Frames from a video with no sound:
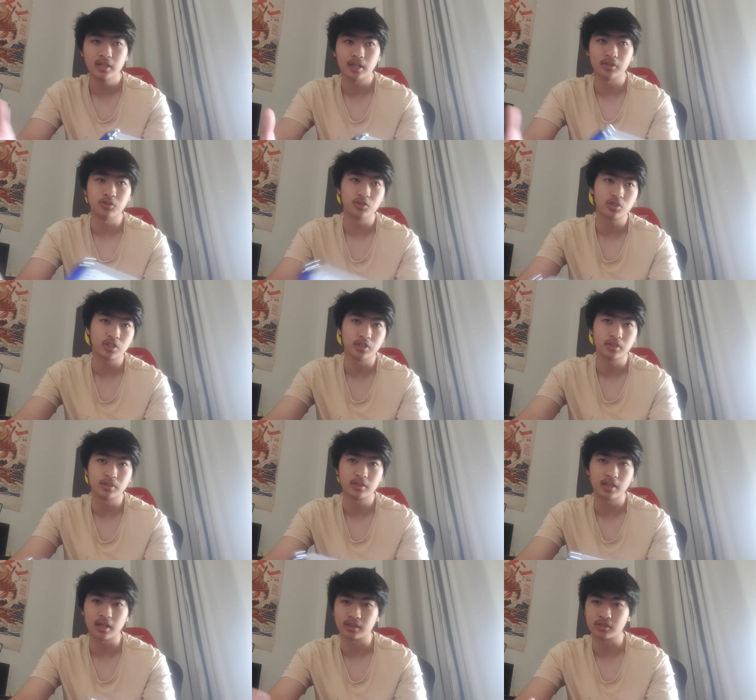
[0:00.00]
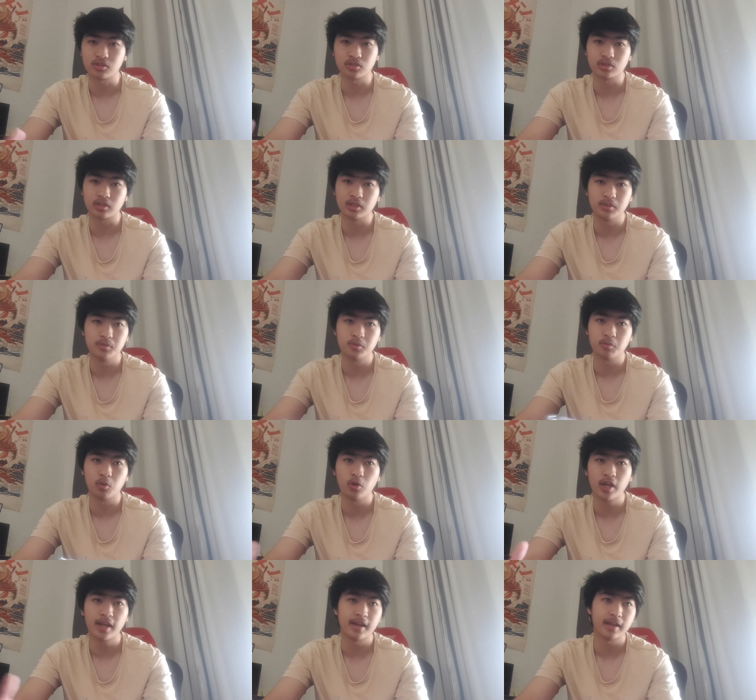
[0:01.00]
And usually that just leaves
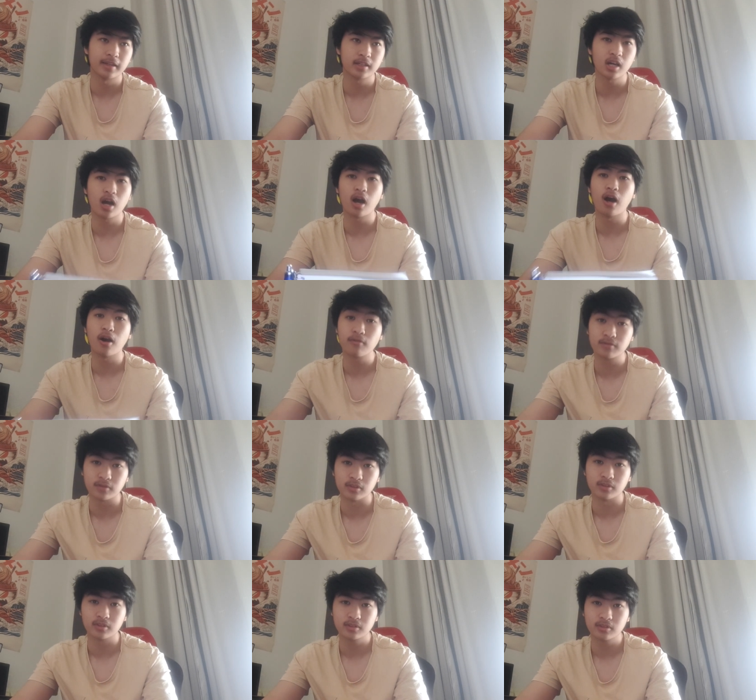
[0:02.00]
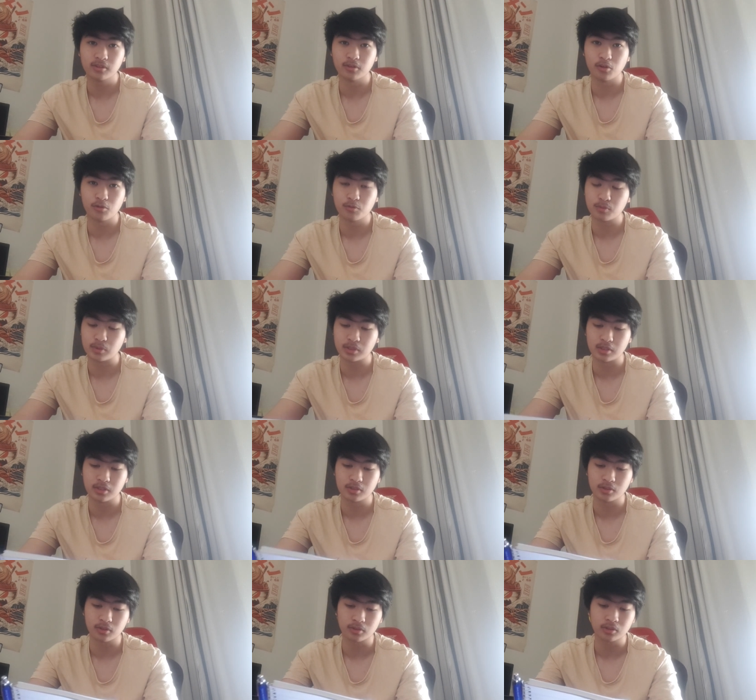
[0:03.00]
more headache after the dopamine
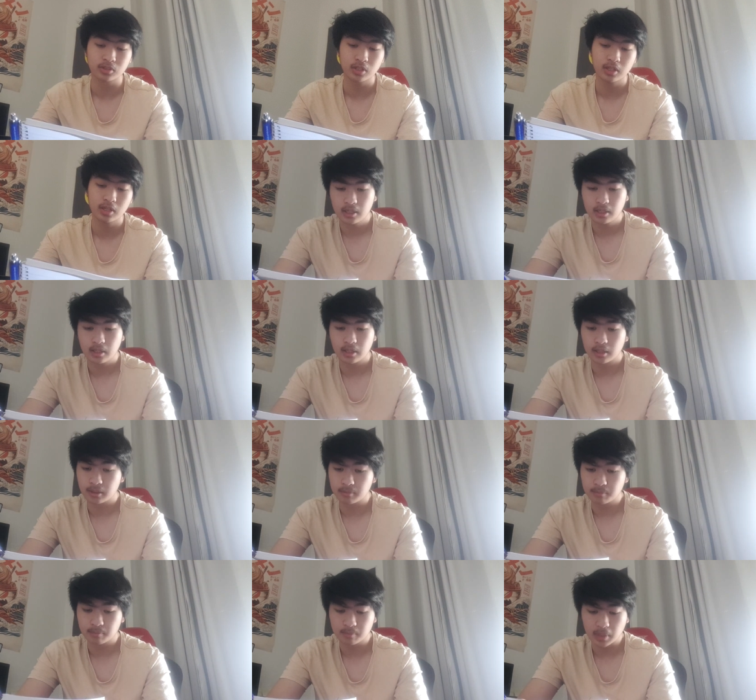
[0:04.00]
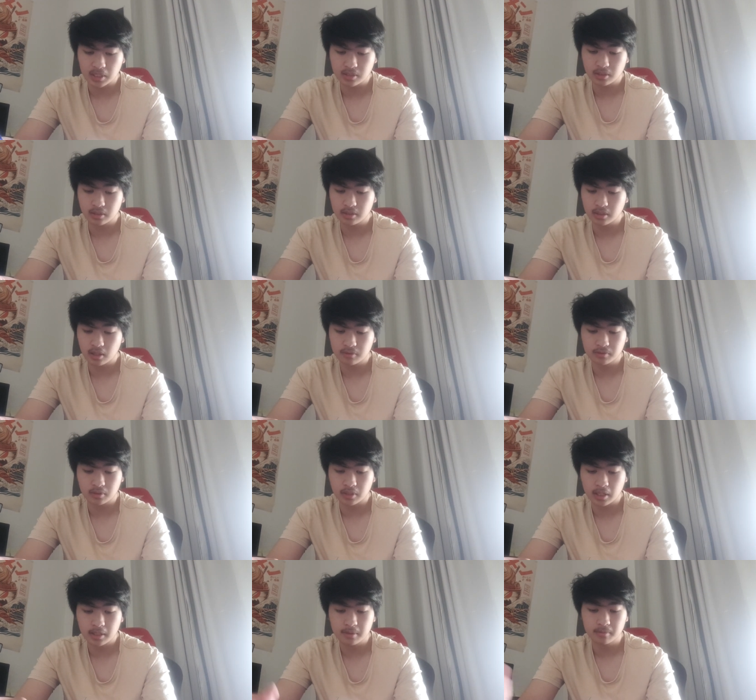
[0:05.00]
detox. And basically after
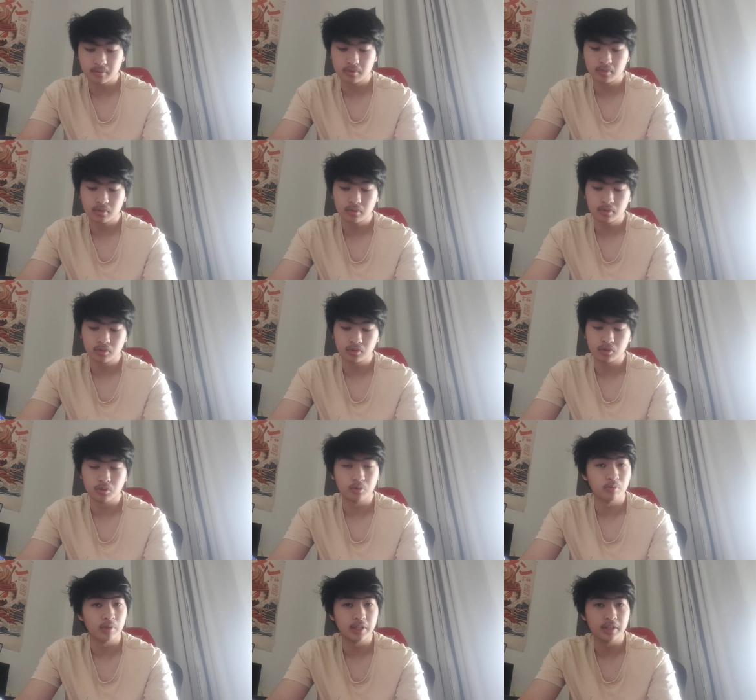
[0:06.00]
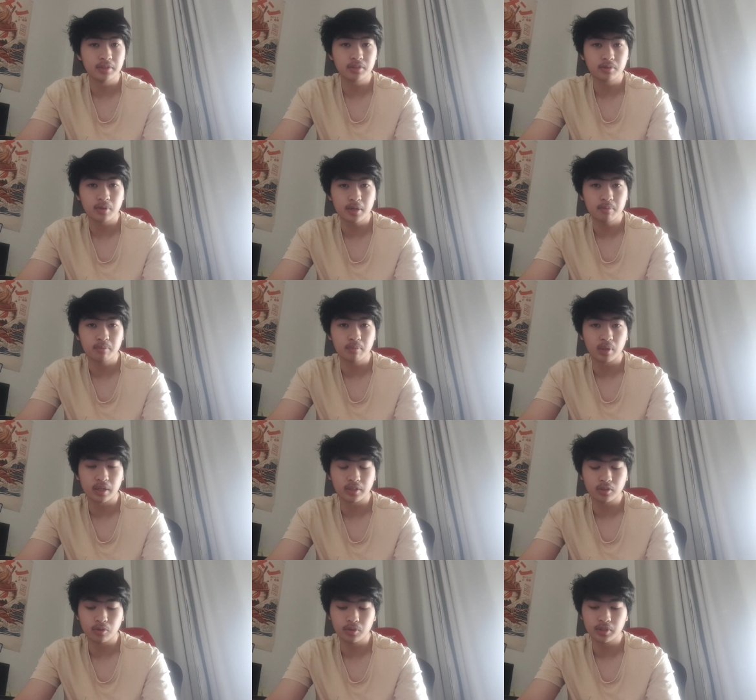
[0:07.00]
that, you would reintegrate by
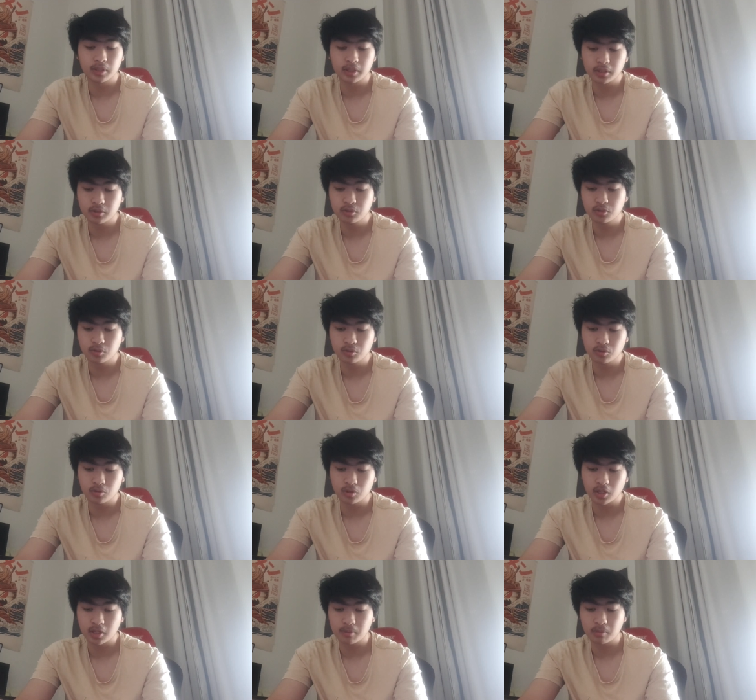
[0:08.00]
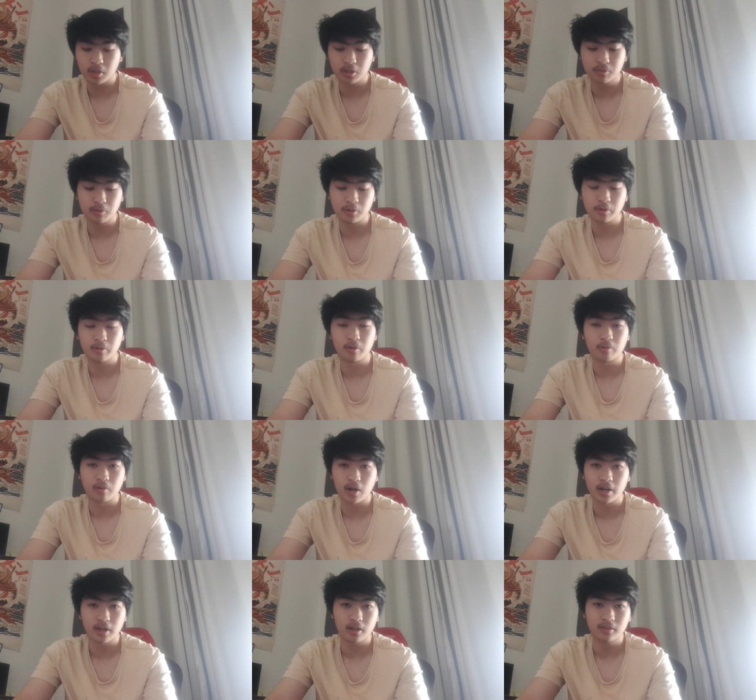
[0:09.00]
going into a monk mode
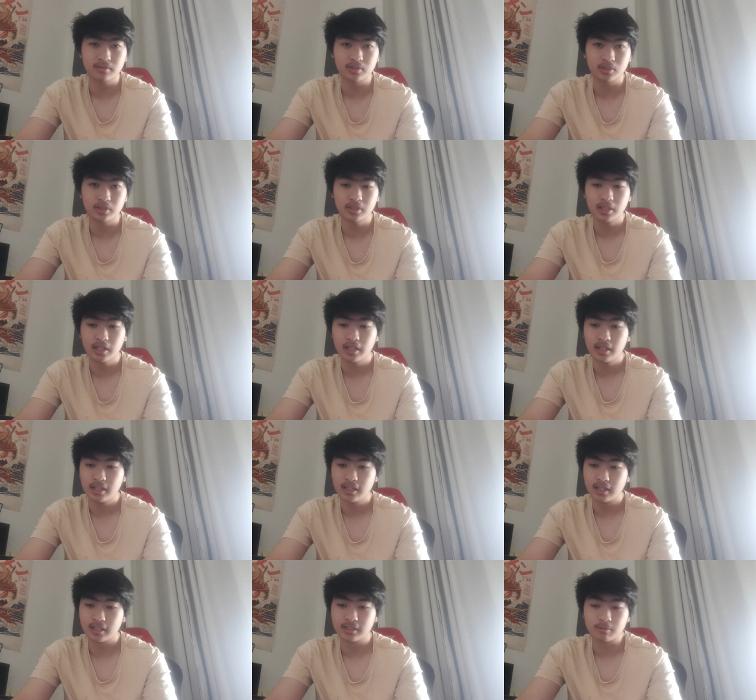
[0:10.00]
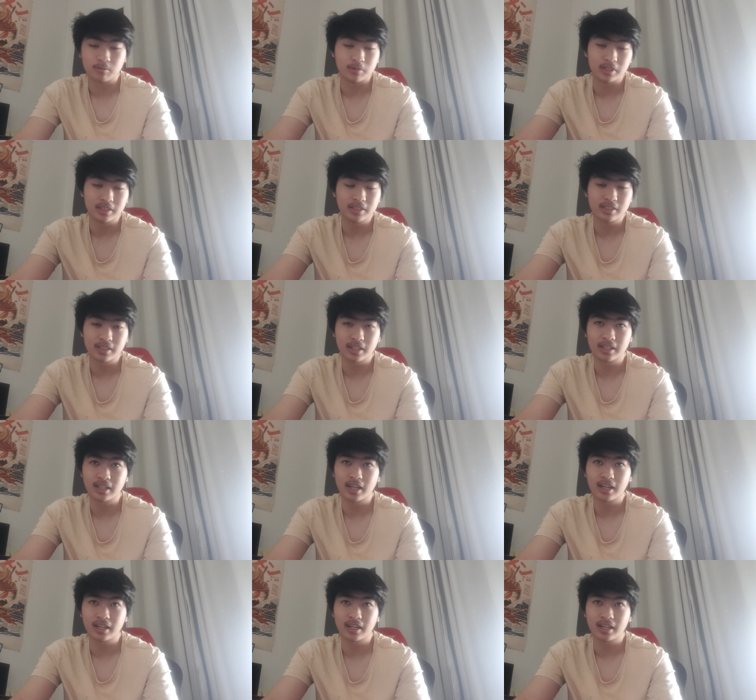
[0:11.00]
right after. It's really sad.